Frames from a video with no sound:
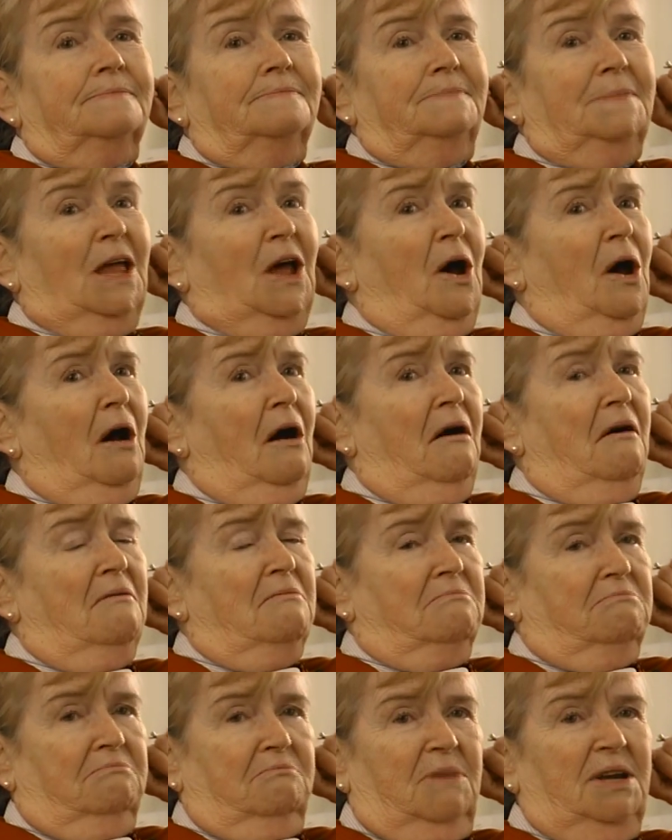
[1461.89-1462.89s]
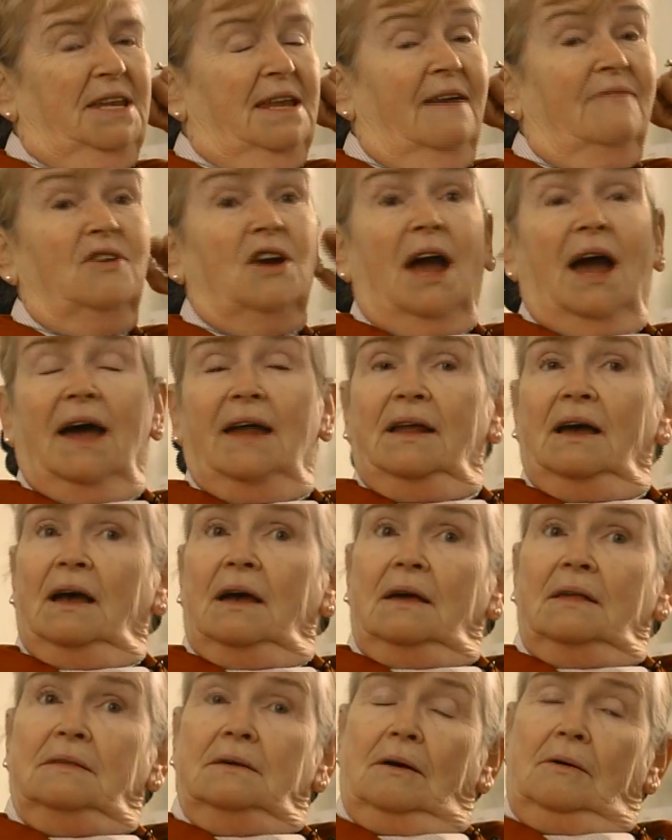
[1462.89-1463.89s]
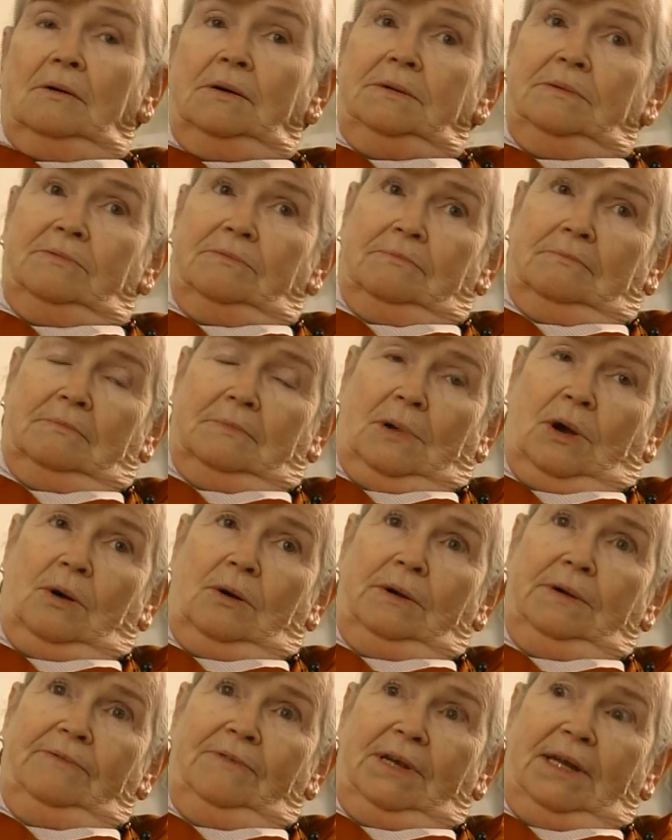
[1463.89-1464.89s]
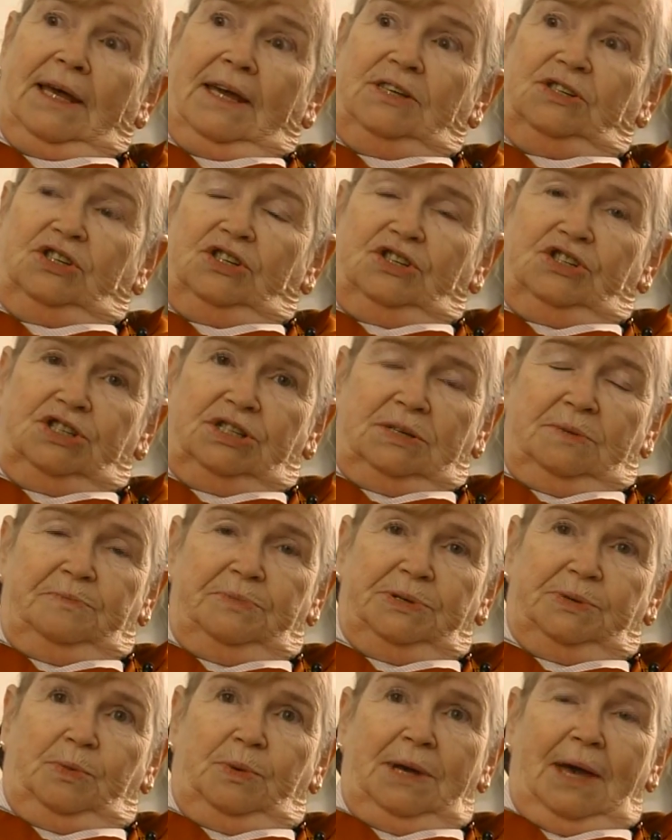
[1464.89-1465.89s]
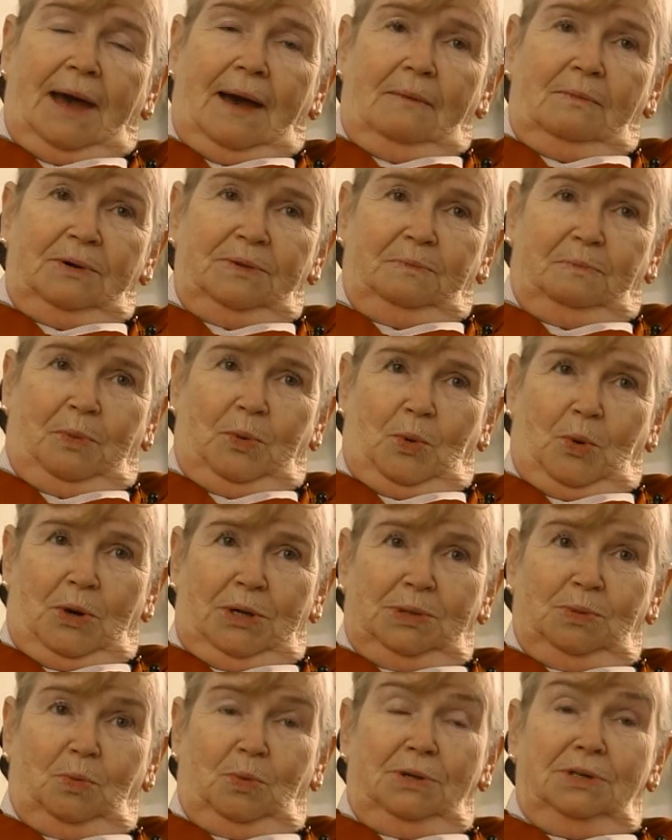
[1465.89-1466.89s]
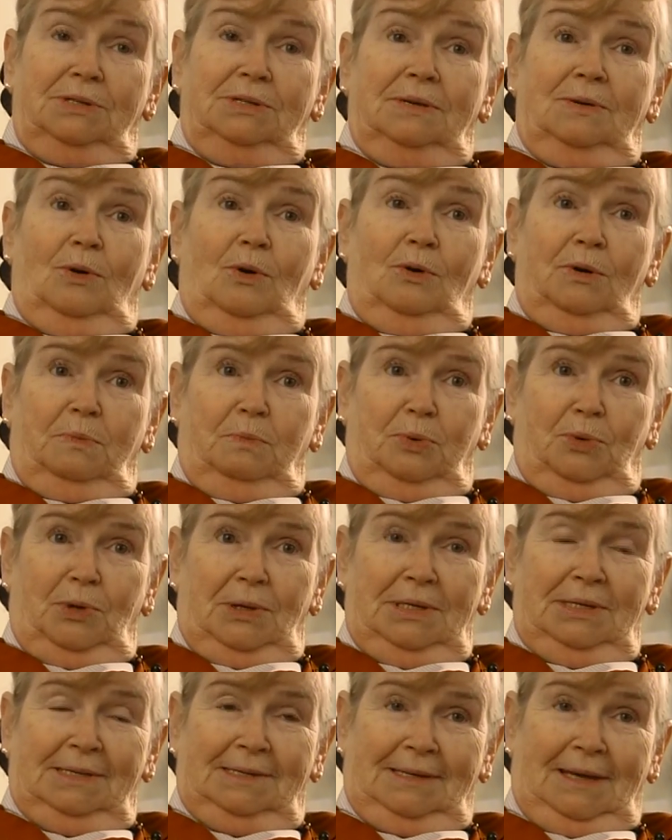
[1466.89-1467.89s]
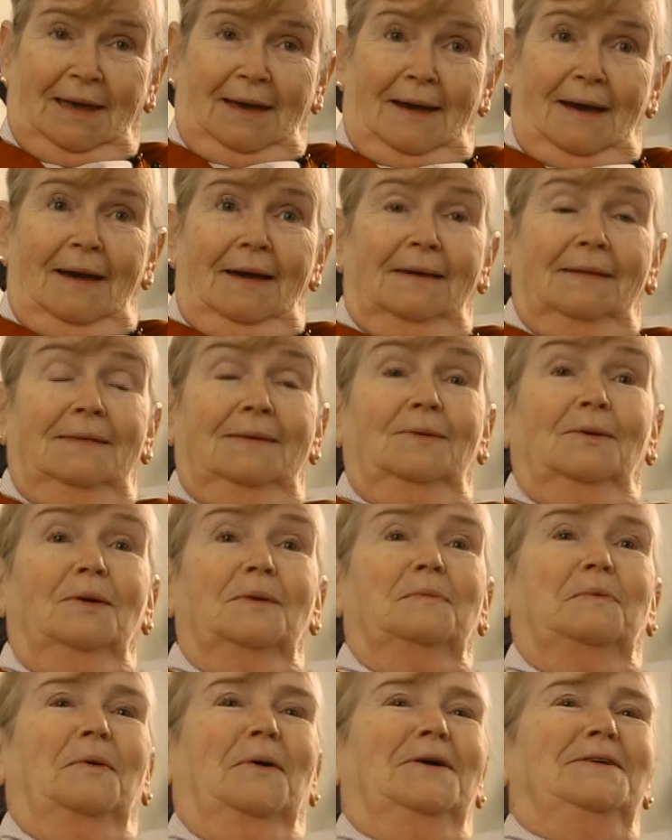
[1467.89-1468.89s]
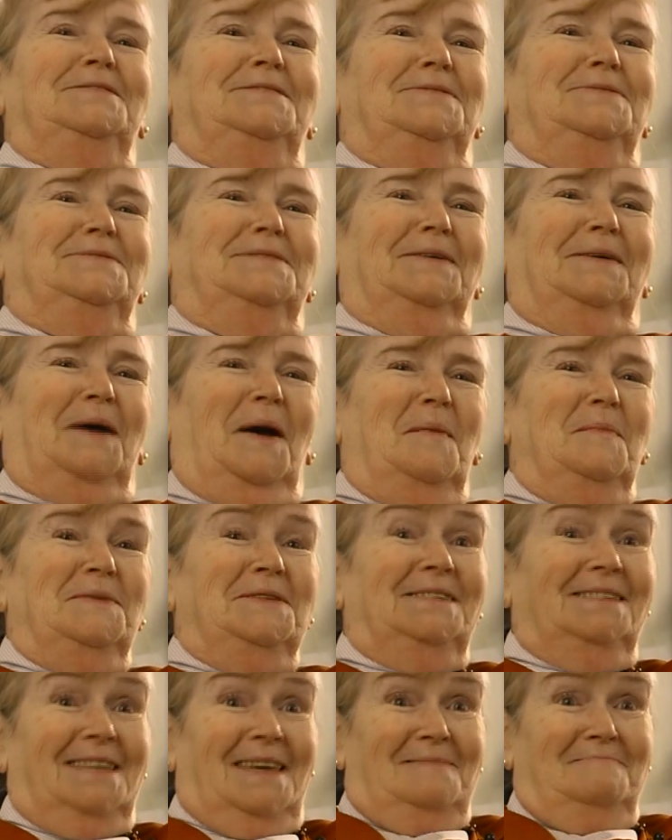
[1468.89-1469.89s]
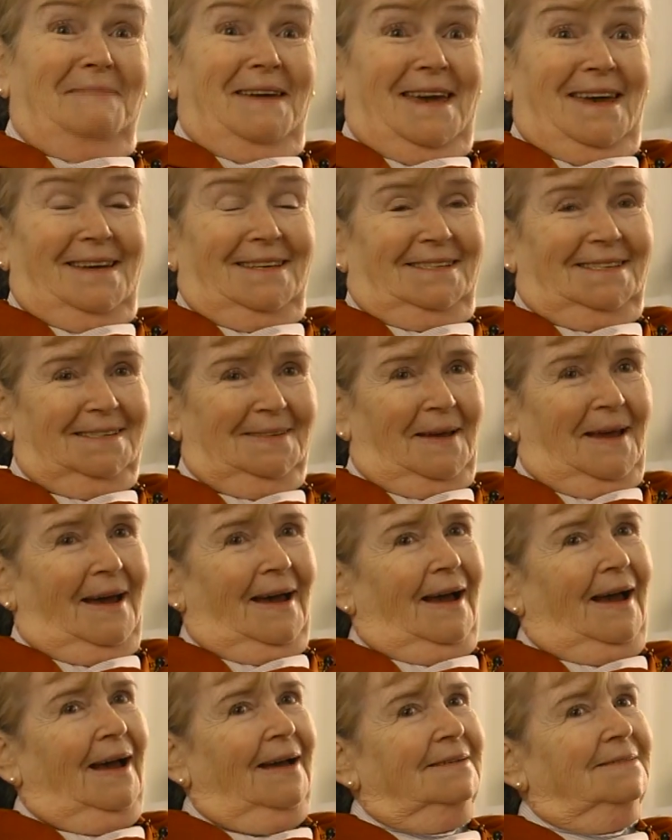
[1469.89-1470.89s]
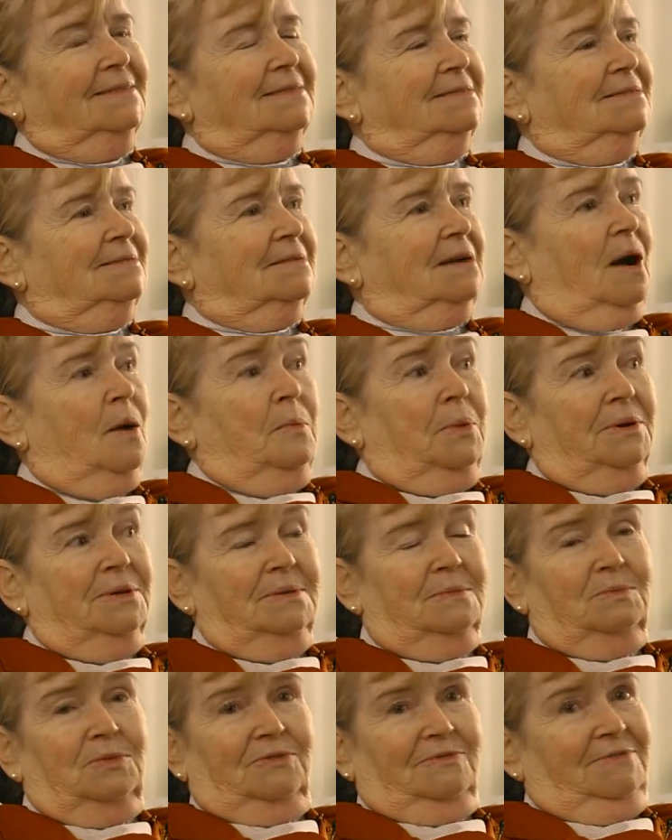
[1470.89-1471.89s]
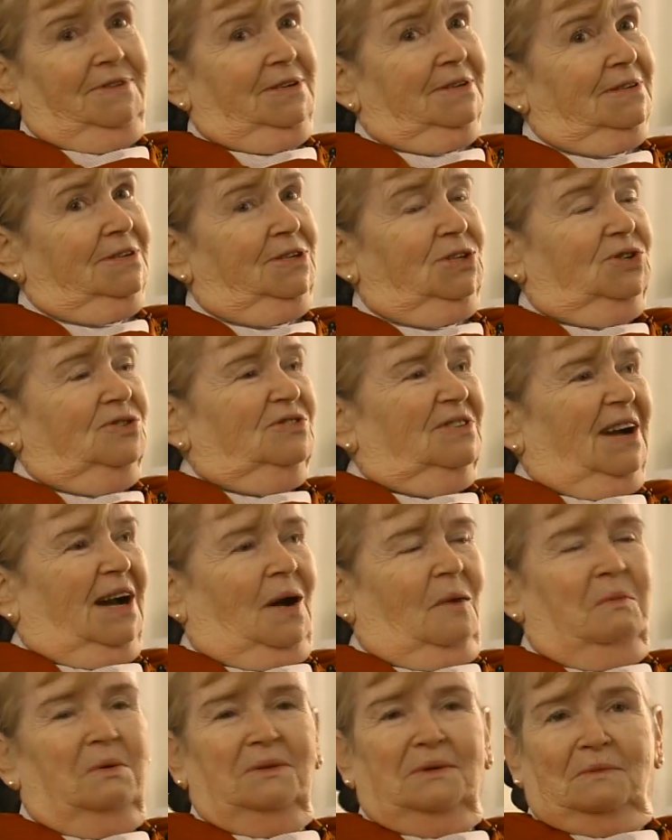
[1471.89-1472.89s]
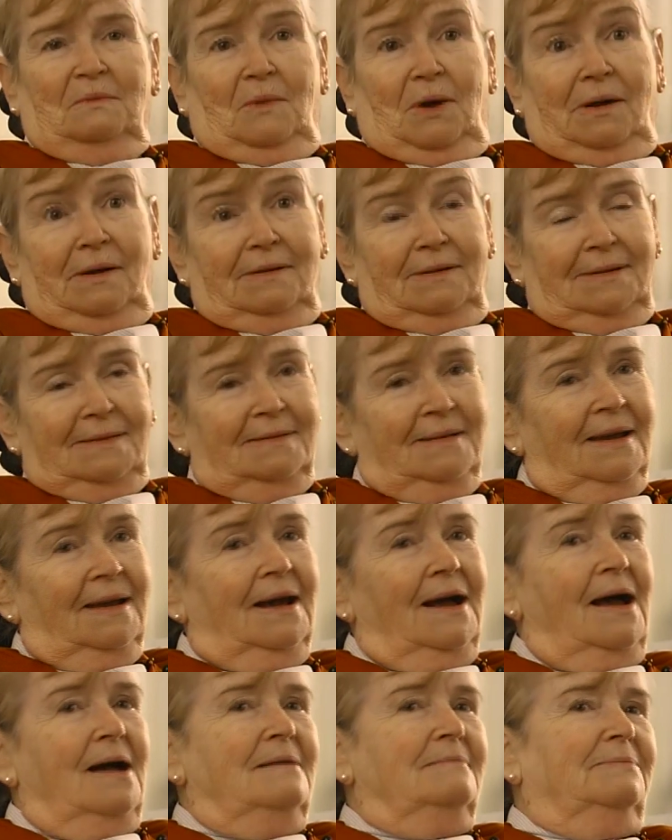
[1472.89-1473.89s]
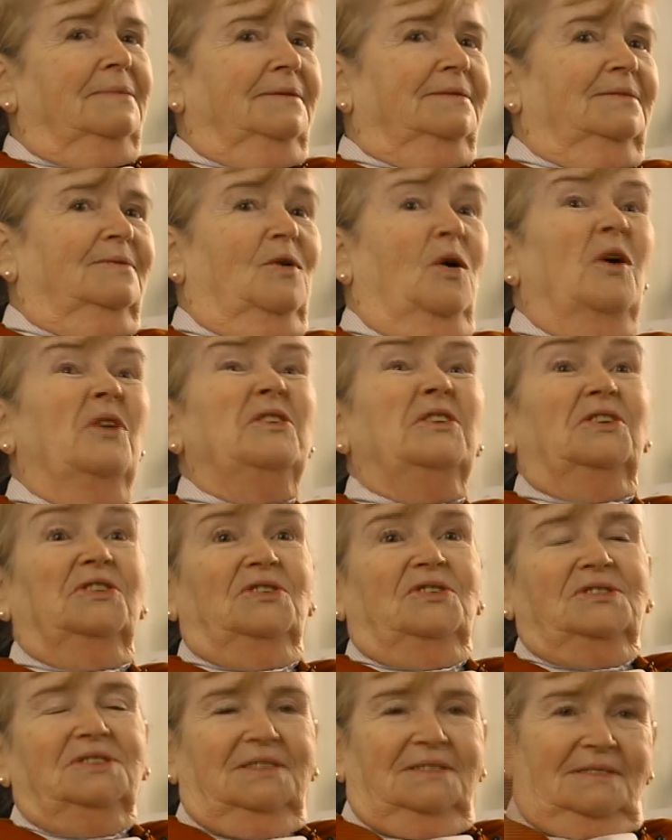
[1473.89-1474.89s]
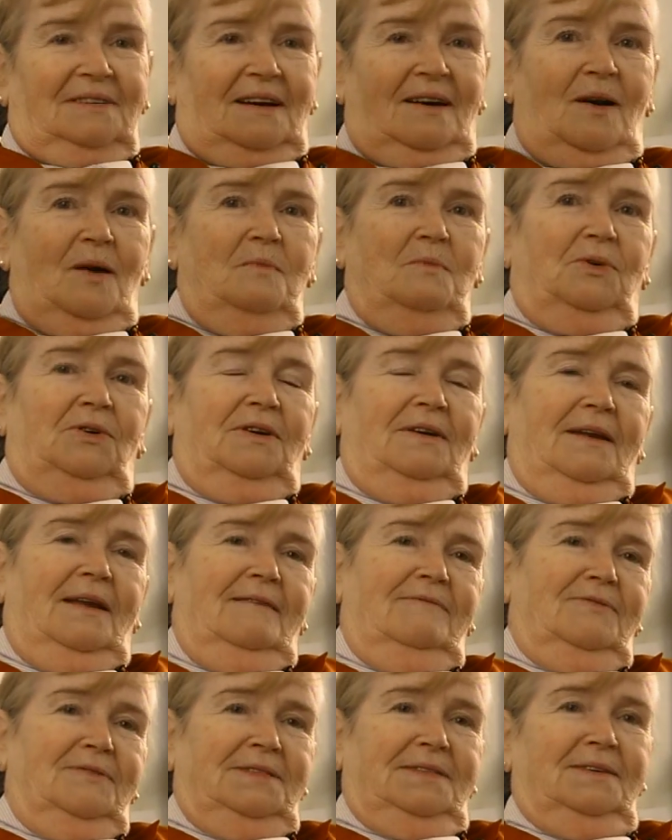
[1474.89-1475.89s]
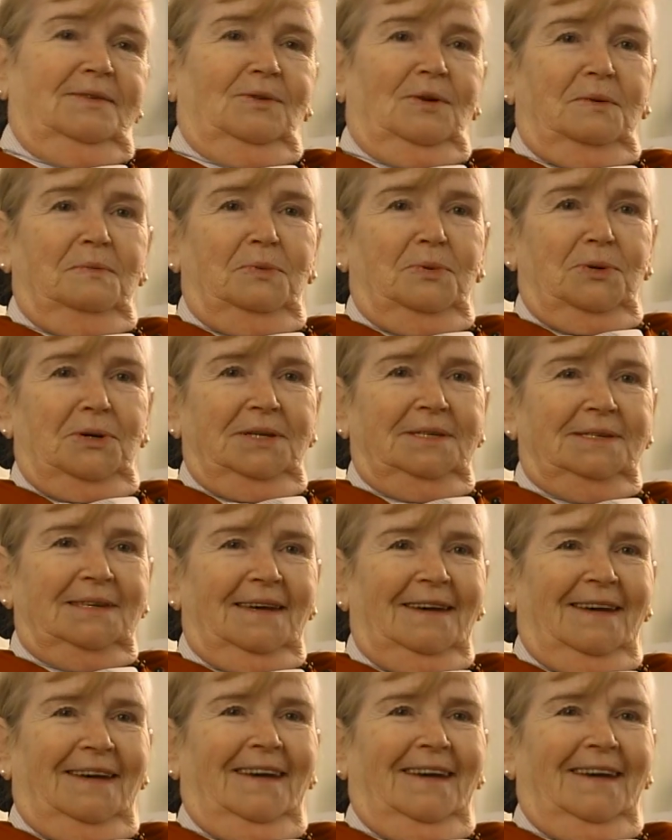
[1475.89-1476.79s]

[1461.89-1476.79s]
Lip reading: No, we never had. The only relationships we had with boys was the older boys. The older boys used to come and say mass, and a couple of them were really cute, and a couple of them weren't. But all the girls in the home were in love with the older boys.